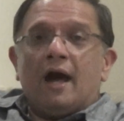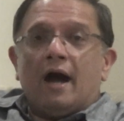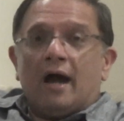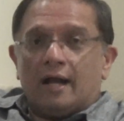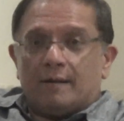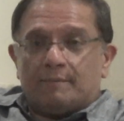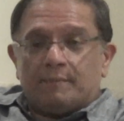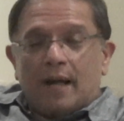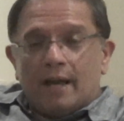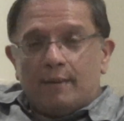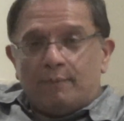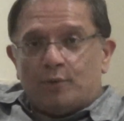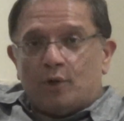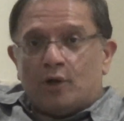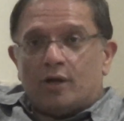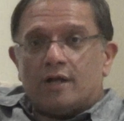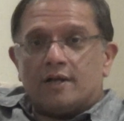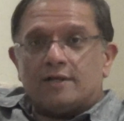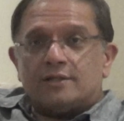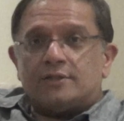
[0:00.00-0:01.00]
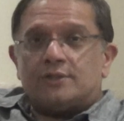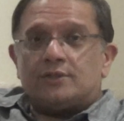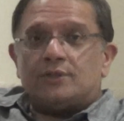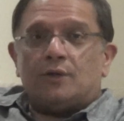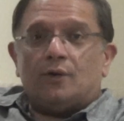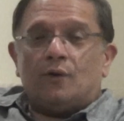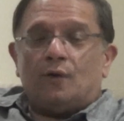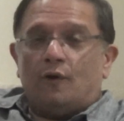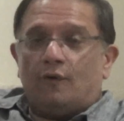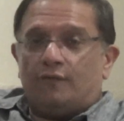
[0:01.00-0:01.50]
are
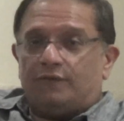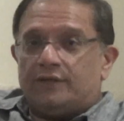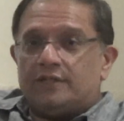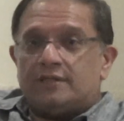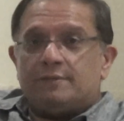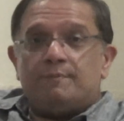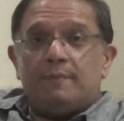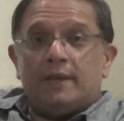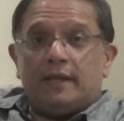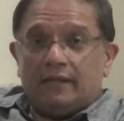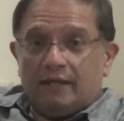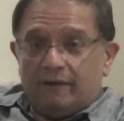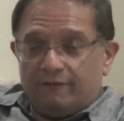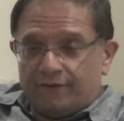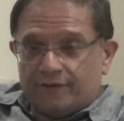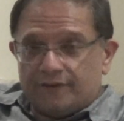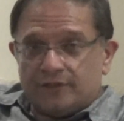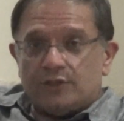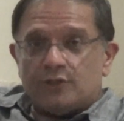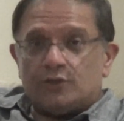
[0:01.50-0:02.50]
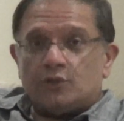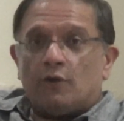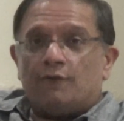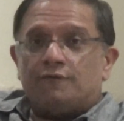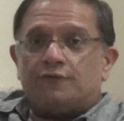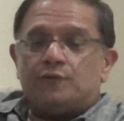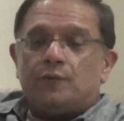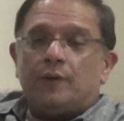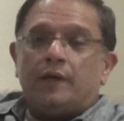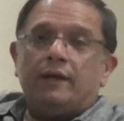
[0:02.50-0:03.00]
byproducts of this magnificent
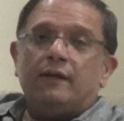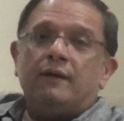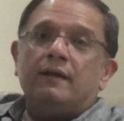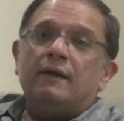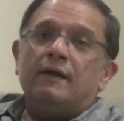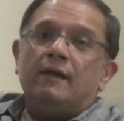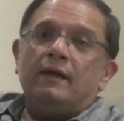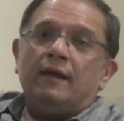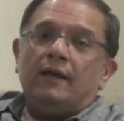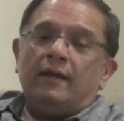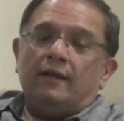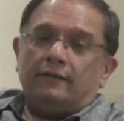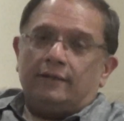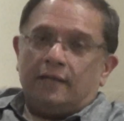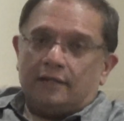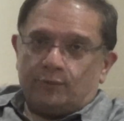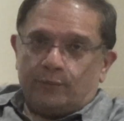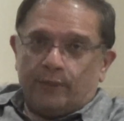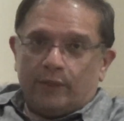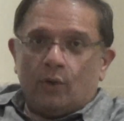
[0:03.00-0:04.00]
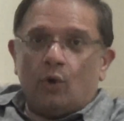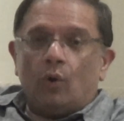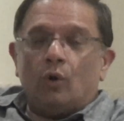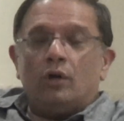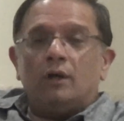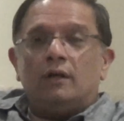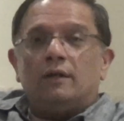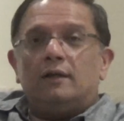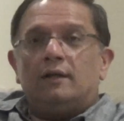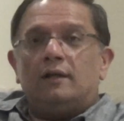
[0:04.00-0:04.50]
software that we
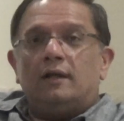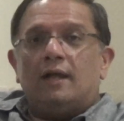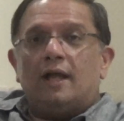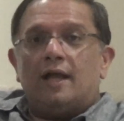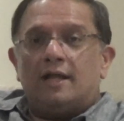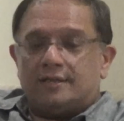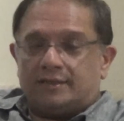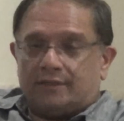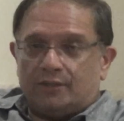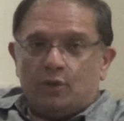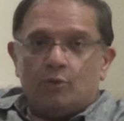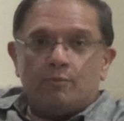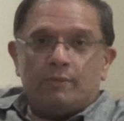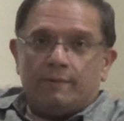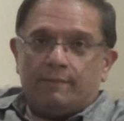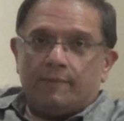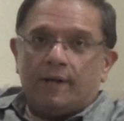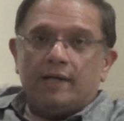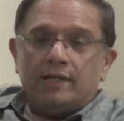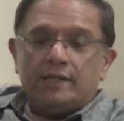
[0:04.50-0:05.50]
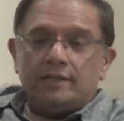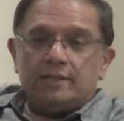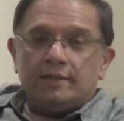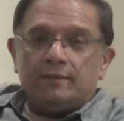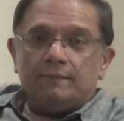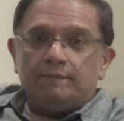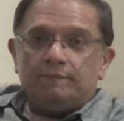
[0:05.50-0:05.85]
call as the human mind.